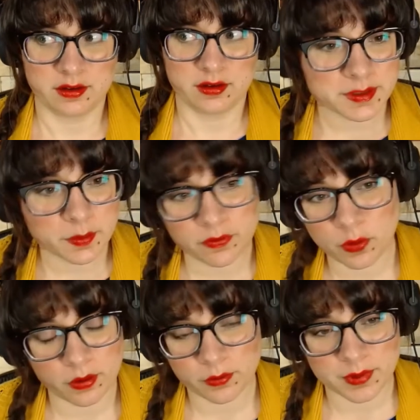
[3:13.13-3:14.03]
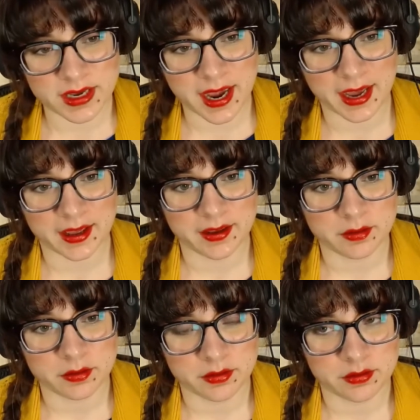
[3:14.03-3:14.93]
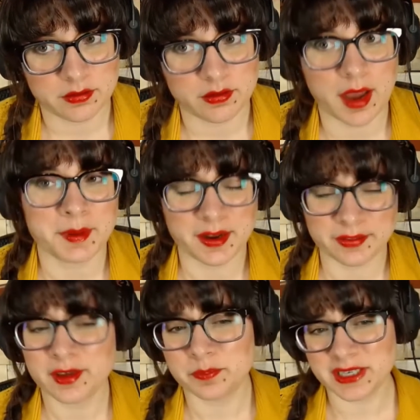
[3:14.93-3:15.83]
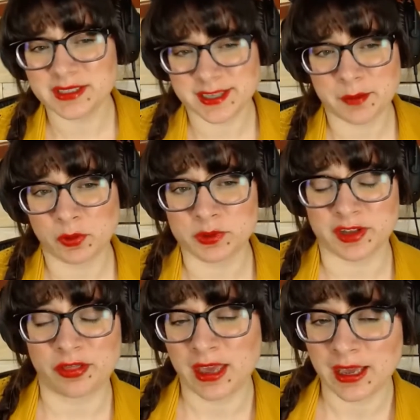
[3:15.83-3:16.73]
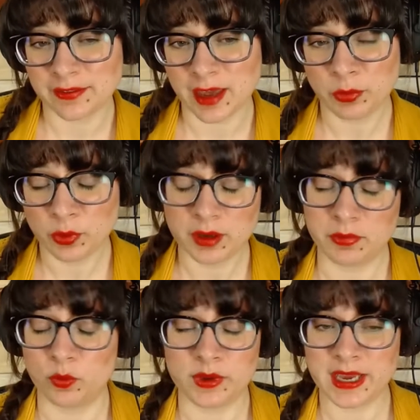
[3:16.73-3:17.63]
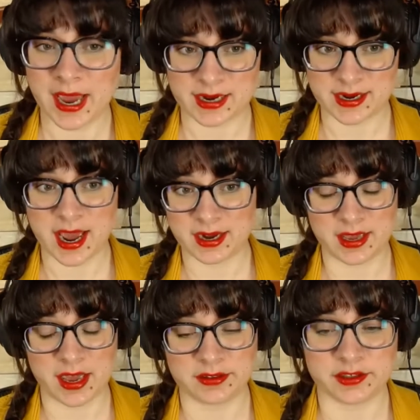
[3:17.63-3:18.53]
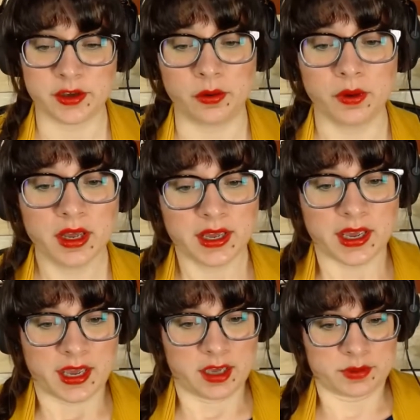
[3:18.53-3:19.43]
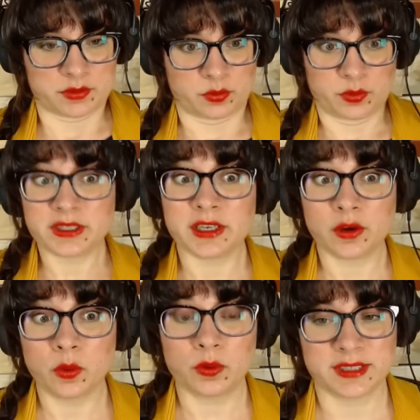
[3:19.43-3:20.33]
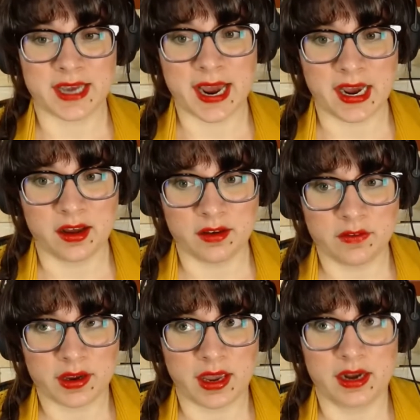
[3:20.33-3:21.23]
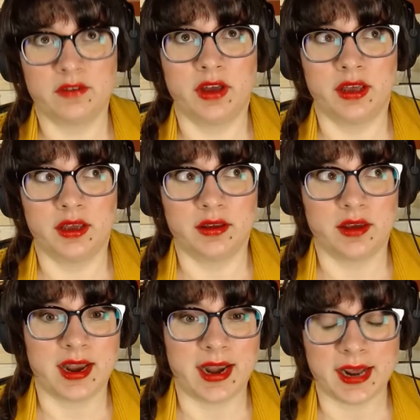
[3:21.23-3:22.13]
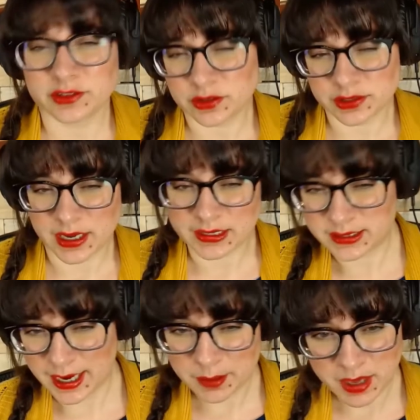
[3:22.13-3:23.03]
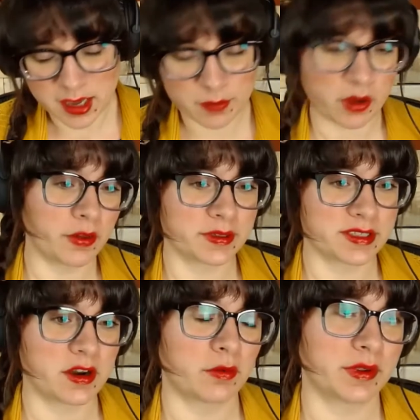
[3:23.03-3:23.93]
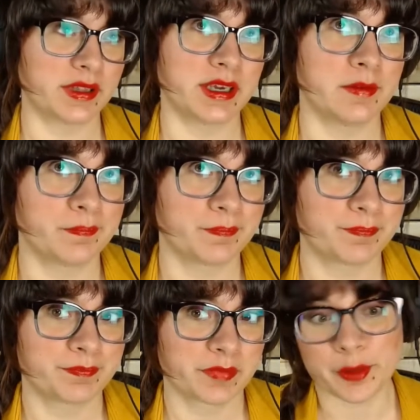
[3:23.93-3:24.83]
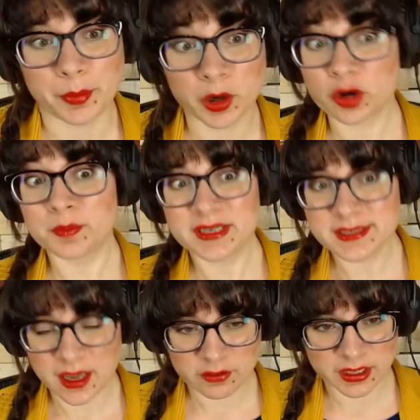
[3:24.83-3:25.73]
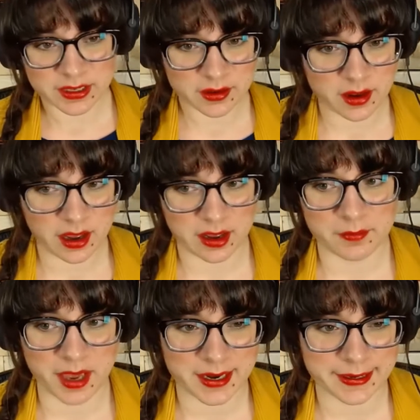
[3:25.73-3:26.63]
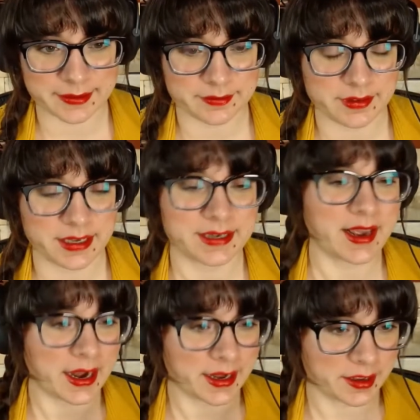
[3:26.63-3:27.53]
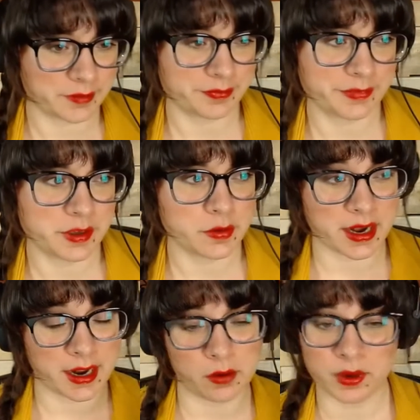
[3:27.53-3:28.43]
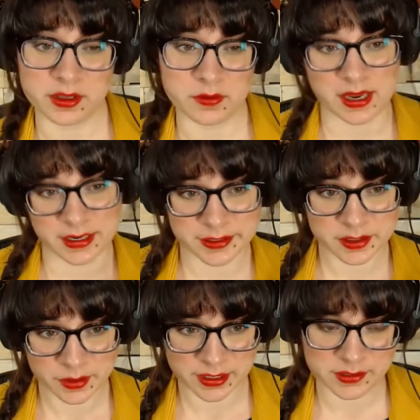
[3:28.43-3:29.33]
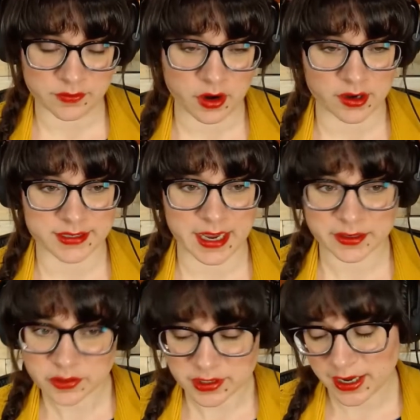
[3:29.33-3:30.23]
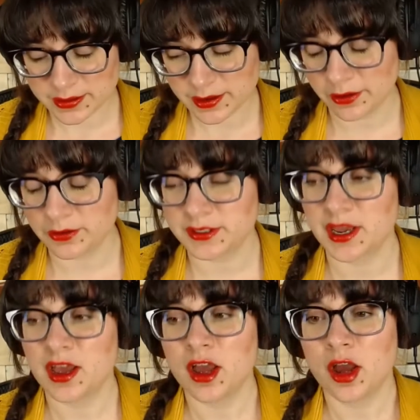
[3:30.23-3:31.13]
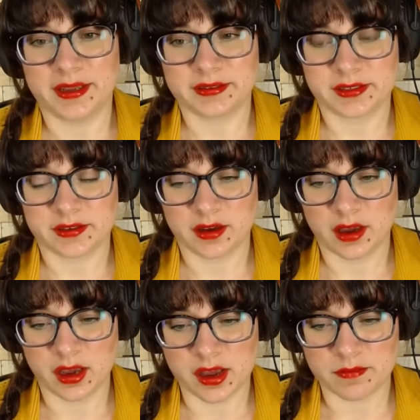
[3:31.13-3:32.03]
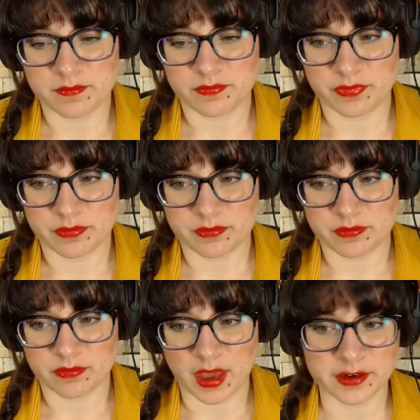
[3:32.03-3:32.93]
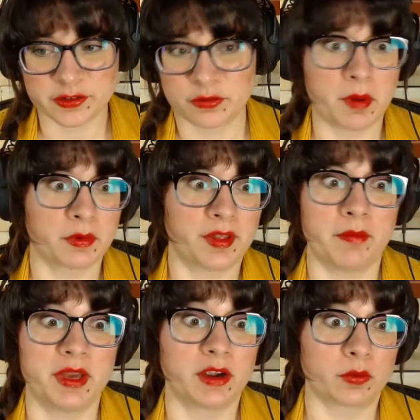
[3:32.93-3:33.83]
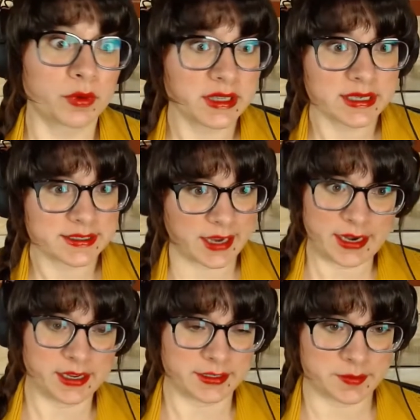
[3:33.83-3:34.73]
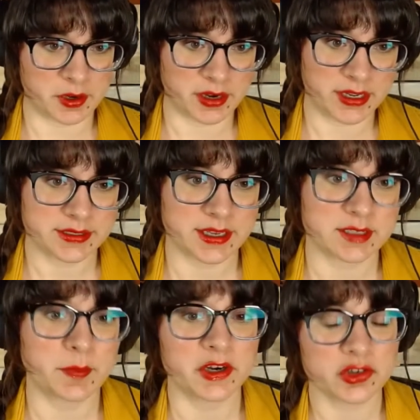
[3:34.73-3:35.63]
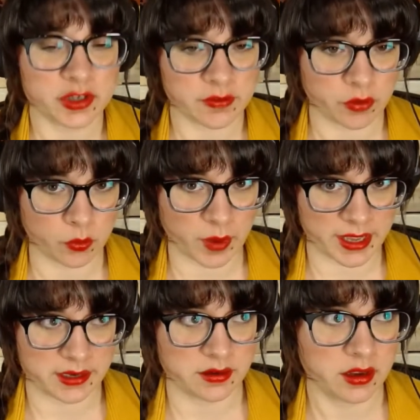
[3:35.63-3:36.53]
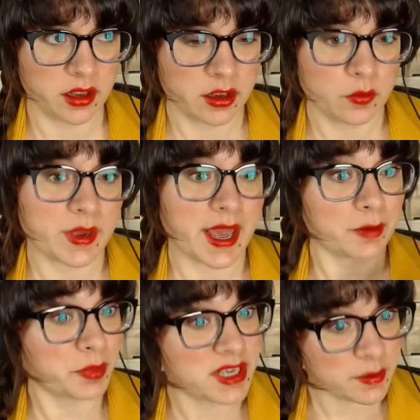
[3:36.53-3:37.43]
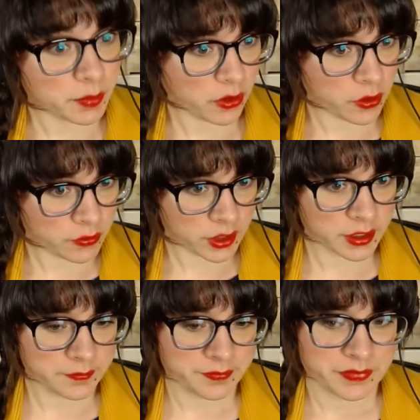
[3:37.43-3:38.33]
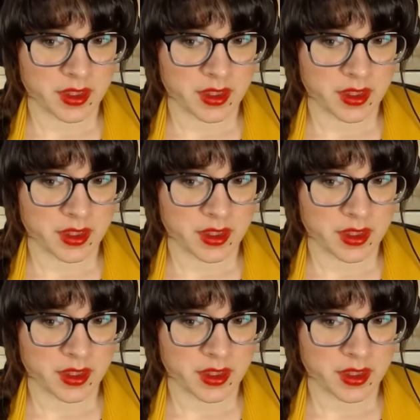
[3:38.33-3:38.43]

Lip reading: That was before we had, I think Beat Saber was a thing at that point, but we hadn't had it yet. So It was really cool to have kind of an exercise type game, although that's not the purpose of it. And it kind of, you get out what you get into it as far as exercise goes. But I just remember that being a really exciting experience, especially for when we had people over.